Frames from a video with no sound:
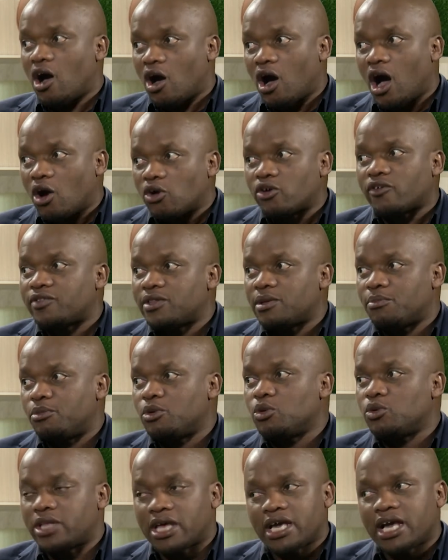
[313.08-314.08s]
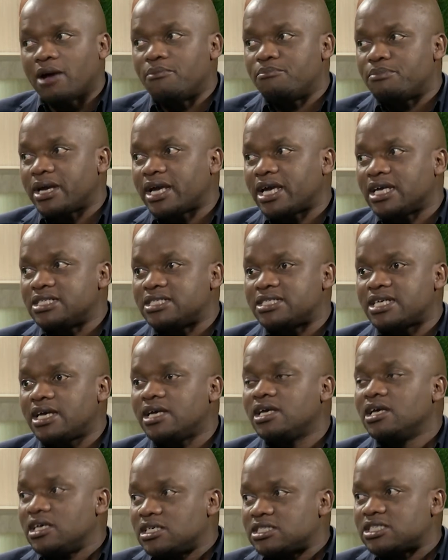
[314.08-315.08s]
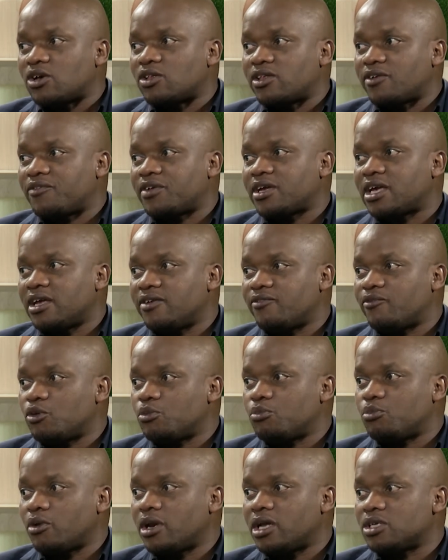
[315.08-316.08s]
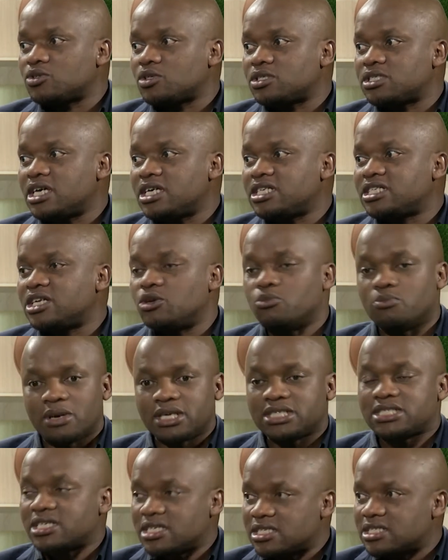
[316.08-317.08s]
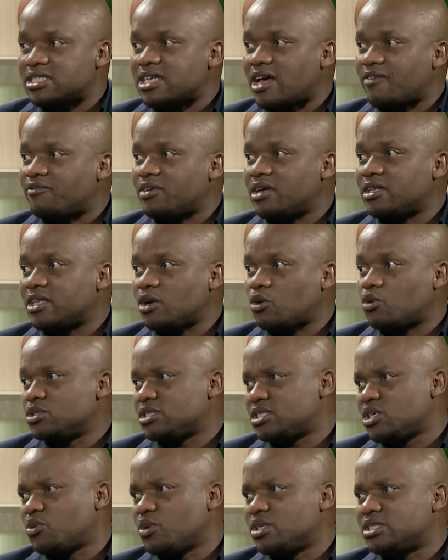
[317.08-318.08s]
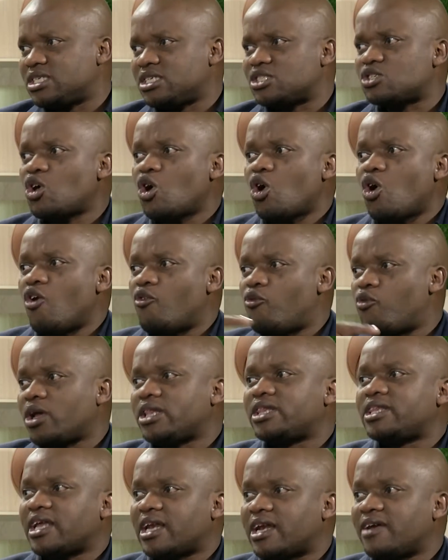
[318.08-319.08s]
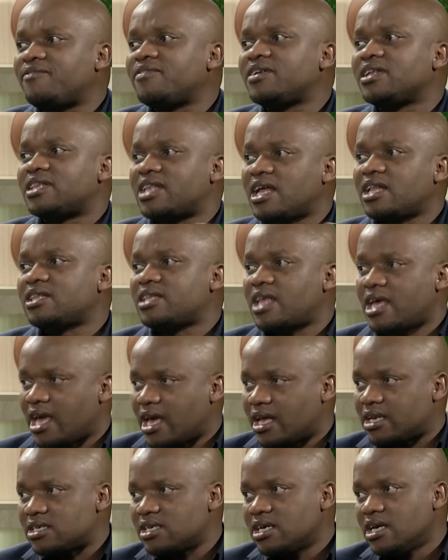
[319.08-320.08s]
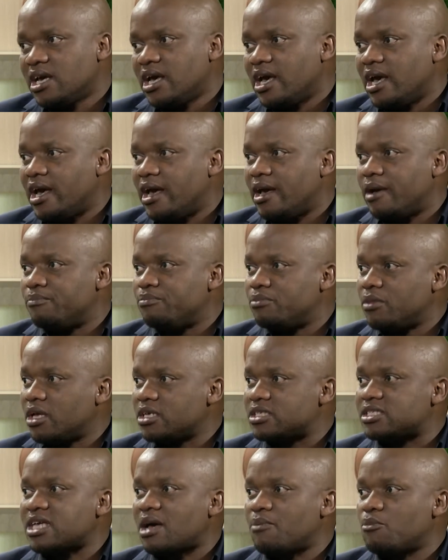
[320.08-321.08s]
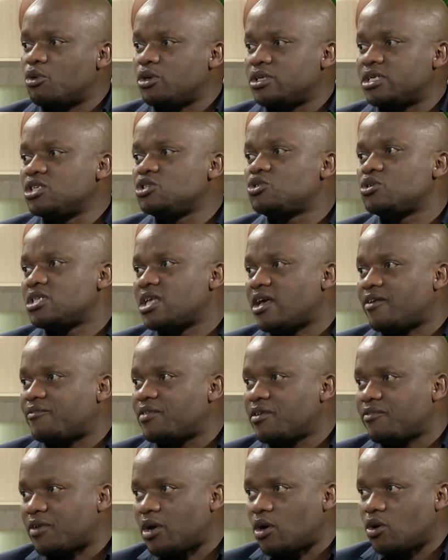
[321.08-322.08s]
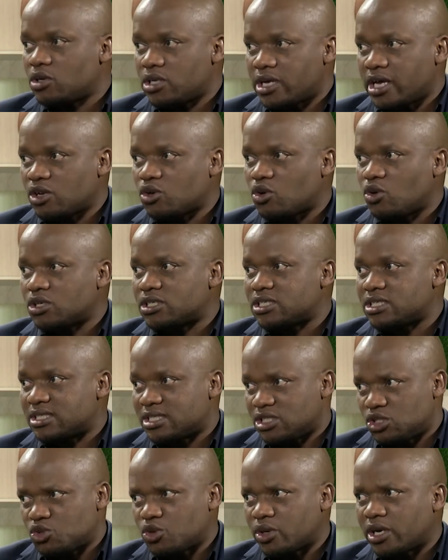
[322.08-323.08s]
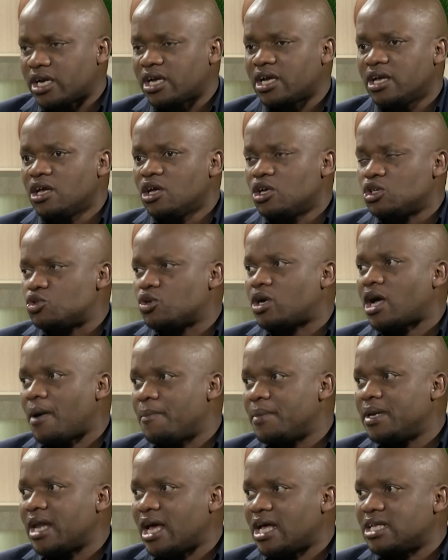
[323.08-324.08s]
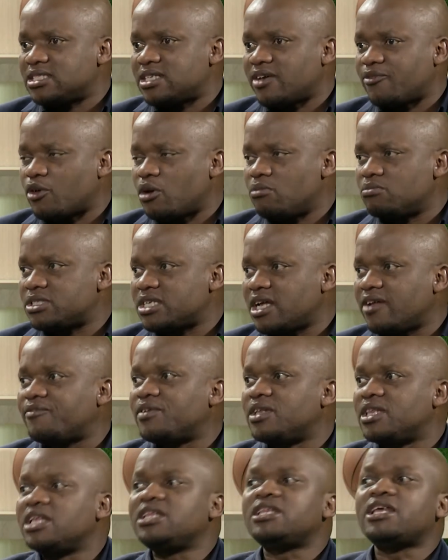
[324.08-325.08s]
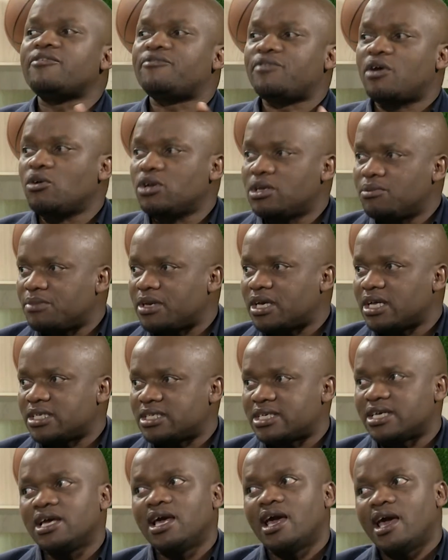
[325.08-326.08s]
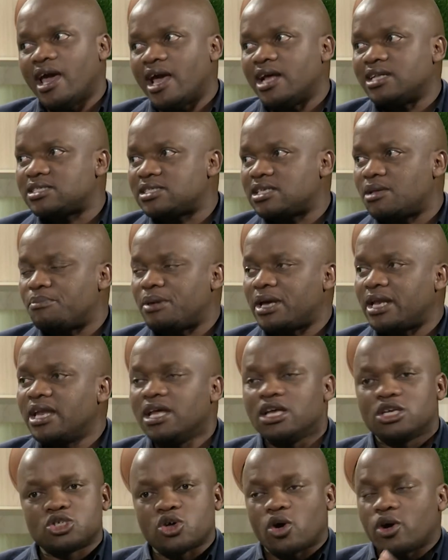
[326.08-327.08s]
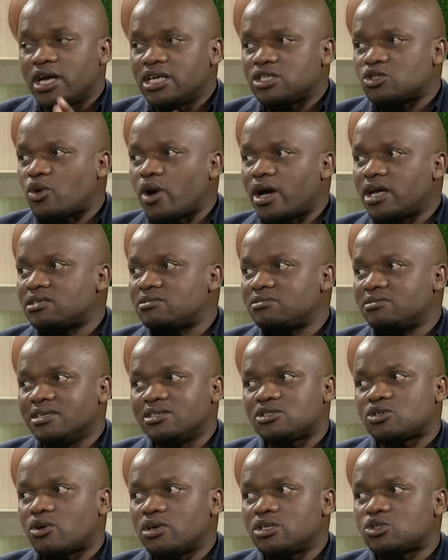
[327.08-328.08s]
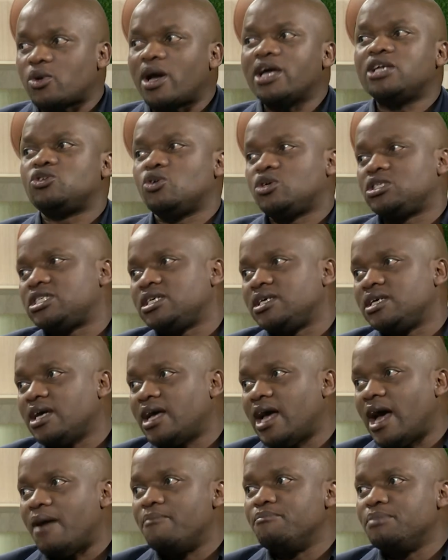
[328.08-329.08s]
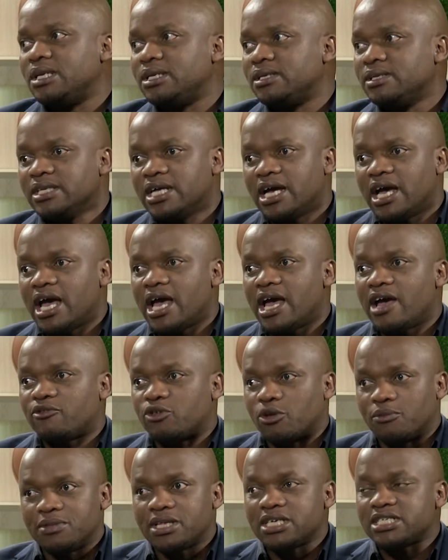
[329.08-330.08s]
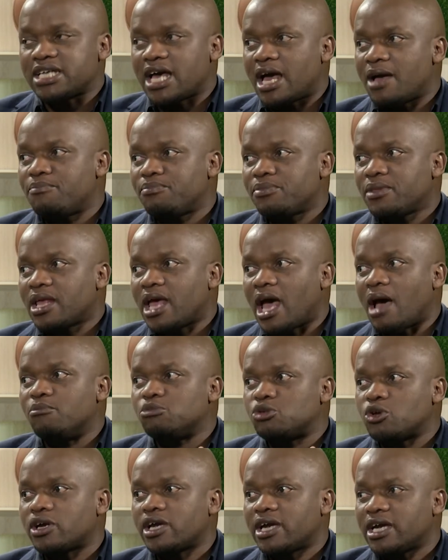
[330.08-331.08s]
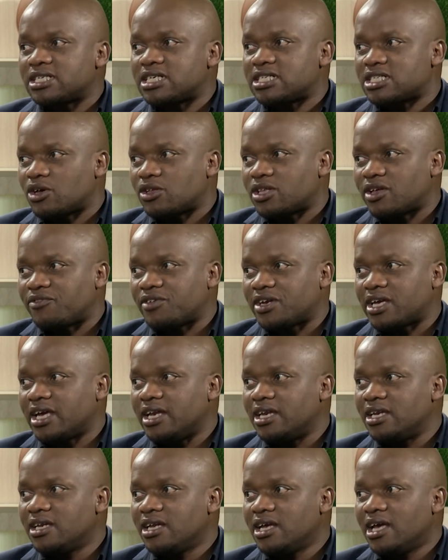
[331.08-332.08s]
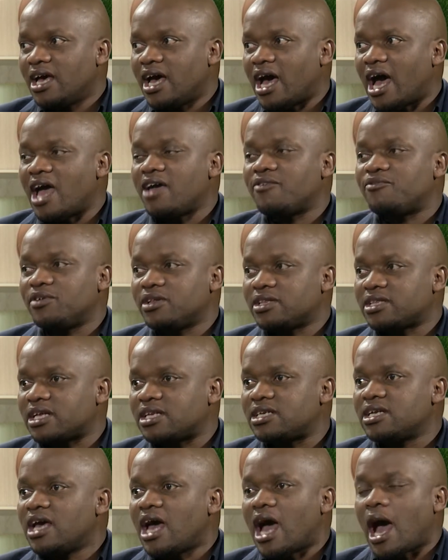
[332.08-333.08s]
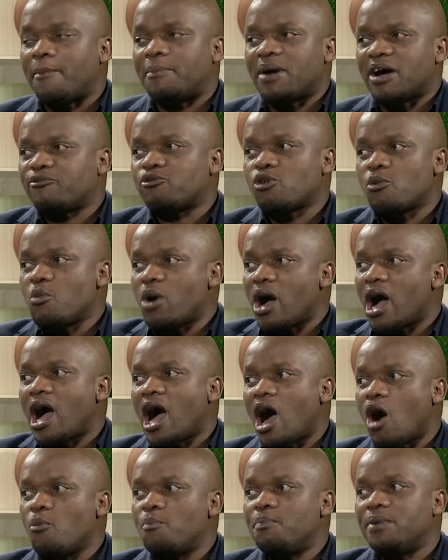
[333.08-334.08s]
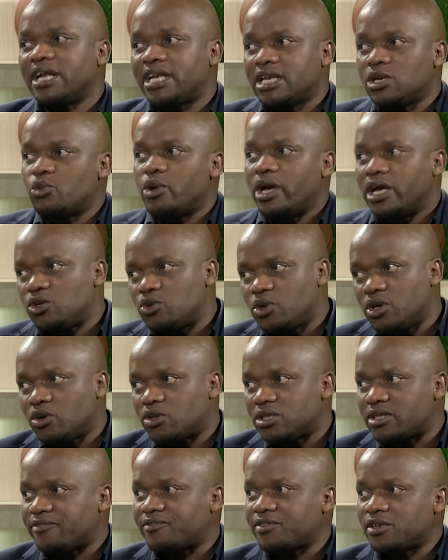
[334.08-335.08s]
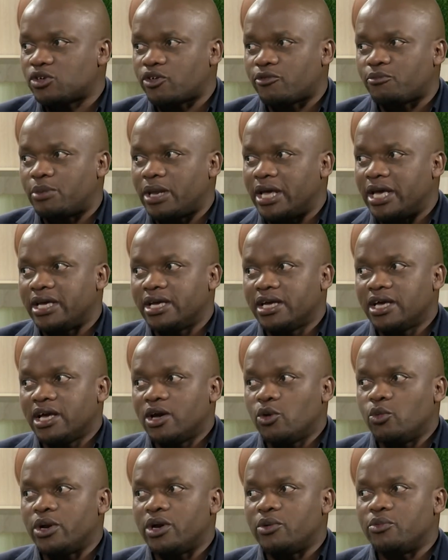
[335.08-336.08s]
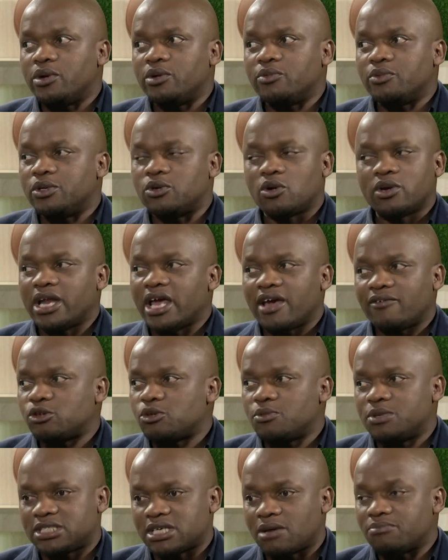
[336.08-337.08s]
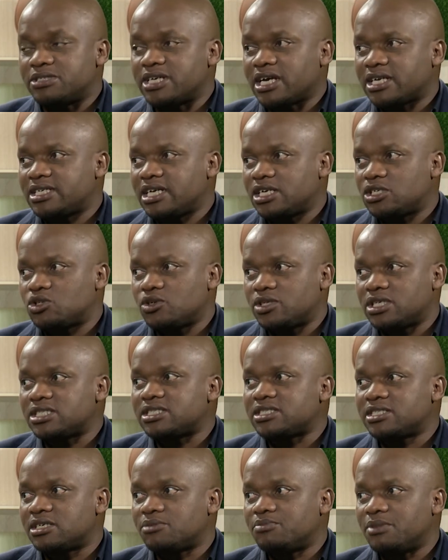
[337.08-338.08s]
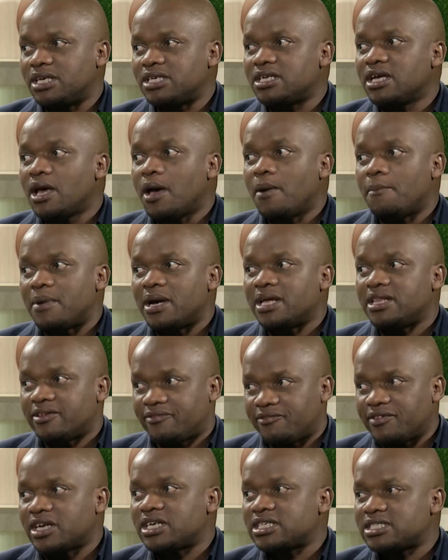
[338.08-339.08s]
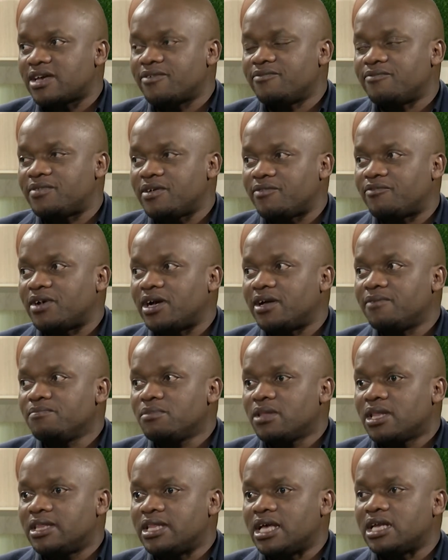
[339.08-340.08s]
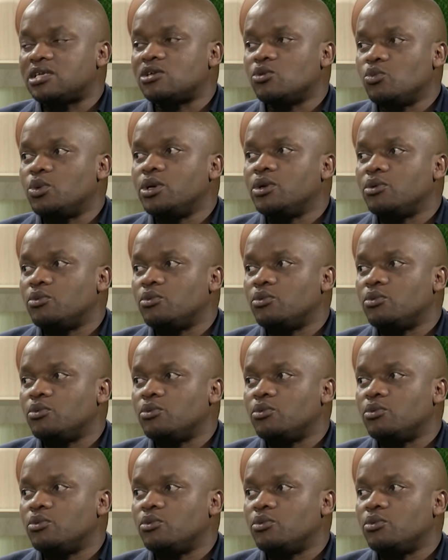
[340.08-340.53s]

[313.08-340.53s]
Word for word: out of the blue, they come back and say South African Football Association must suffer the consequences of what the referee that they had um, summoned into their FIFA headquarters in Zurich to come and answer for himself, and then they found him guilty, hence the ban. So it's quite it's, it's quite dodgy. I mean, uh, from this time, I'm talking as a South African. Mm -hmm. I feel that apart from how badly we are doing on the field of play, we, we, we, don't have to be subjected to this treatment by the very same FIFA that we,